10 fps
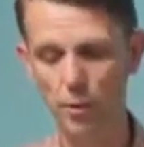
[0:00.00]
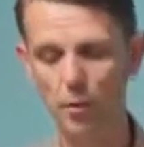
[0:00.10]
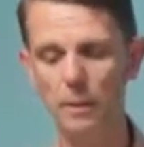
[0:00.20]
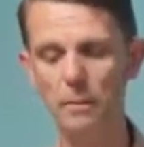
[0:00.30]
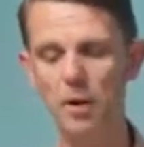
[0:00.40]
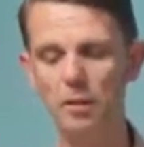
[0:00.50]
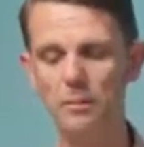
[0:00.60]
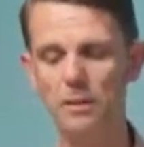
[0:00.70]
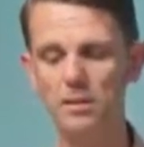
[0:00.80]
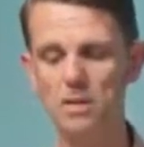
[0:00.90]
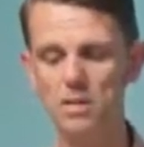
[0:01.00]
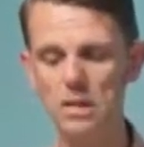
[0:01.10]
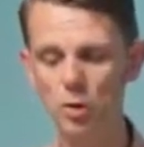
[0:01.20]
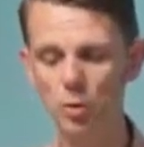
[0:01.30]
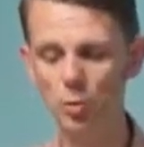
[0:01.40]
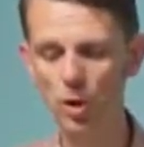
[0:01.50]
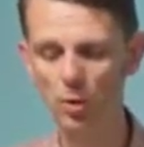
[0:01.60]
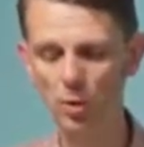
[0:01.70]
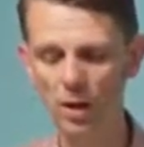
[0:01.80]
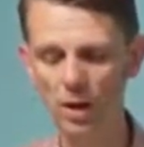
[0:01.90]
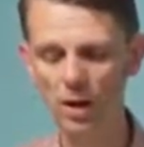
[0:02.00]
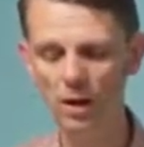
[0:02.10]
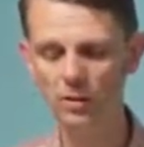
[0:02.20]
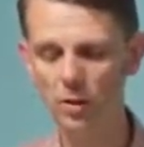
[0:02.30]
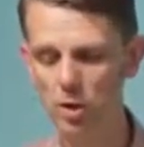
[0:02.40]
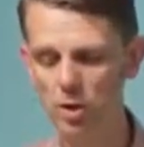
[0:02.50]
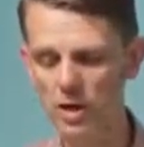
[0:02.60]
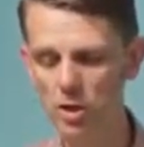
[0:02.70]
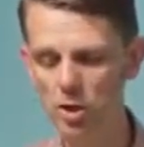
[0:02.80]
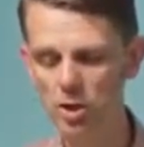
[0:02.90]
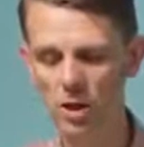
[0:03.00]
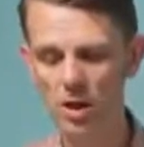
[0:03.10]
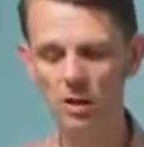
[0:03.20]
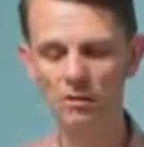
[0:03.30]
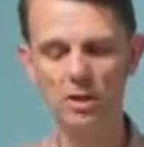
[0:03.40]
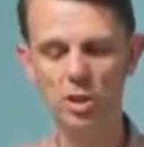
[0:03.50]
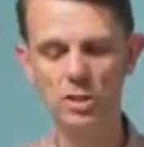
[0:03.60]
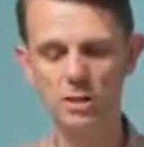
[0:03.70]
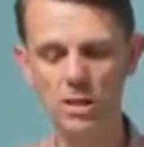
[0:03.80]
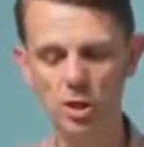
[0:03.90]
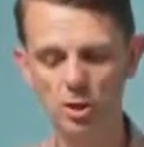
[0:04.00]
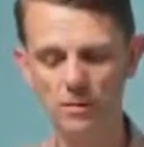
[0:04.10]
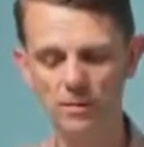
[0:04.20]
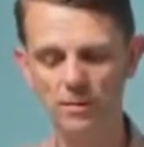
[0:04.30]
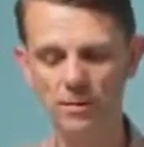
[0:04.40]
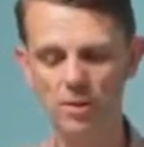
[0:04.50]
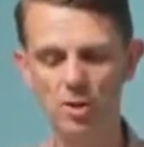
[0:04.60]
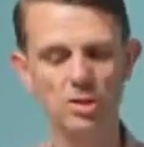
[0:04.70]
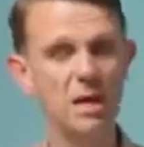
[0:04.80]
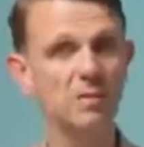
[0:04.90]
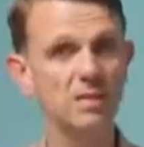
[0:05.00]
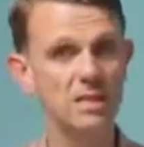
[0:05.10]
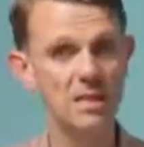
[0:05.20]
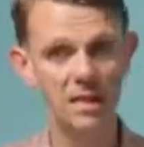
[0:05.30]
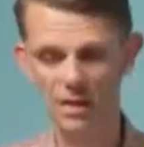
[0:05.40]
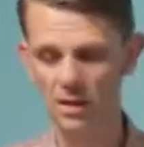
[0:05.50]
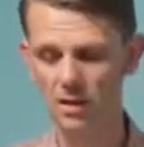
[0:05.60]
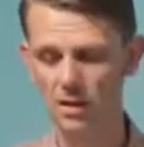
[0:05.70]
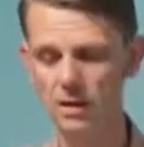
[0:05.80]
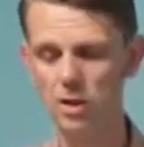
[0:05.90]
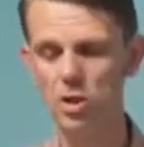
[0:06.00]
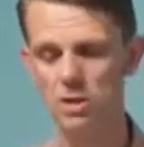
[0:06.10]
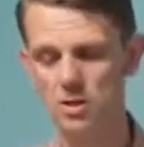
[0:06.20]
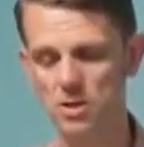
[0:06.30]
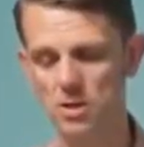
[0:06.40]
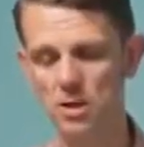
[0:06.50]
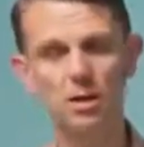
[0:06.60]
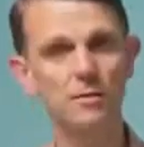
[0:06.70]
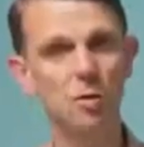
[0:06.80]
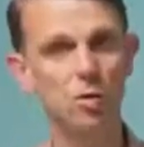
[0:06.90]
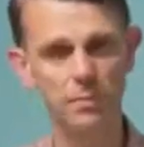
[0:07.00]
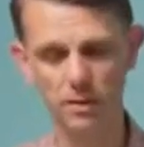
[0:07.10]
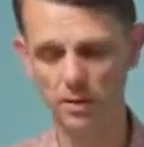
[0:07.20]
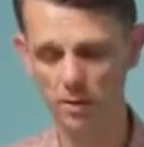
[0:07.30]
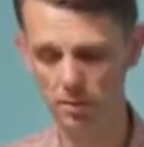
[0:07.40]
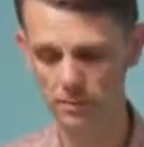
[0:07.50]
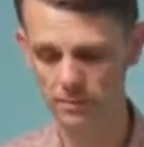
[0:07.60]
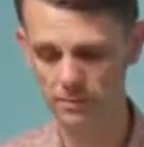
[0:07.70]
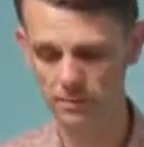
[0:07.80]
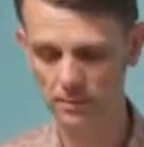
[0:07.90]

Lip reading: The European Parliament plays a central role in the creation of legislation, thus guaranteeing the legitimacy of European law.